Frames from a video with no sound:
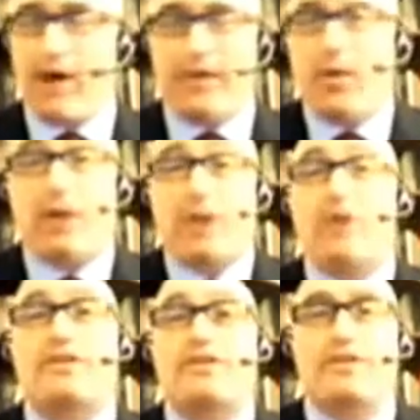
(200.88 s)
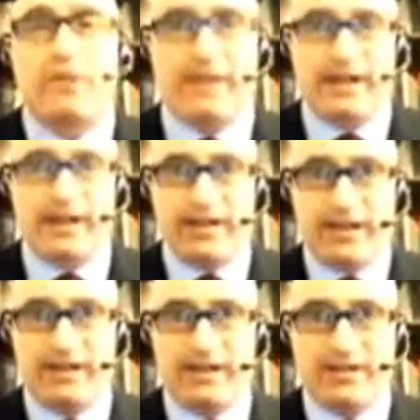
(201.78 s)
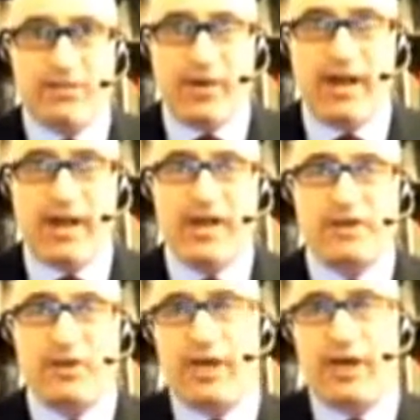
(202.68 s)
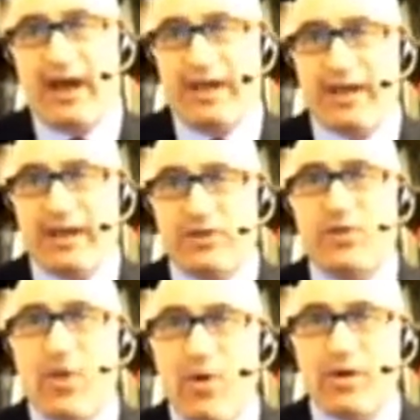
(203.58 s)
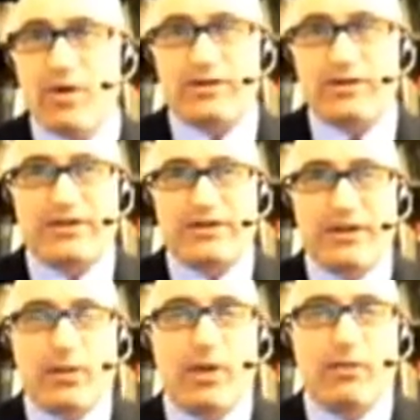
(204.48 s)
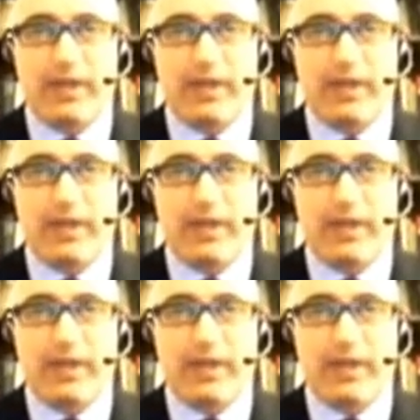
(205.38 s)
I mean, what currency would take the lead at this point? So I think in due course there will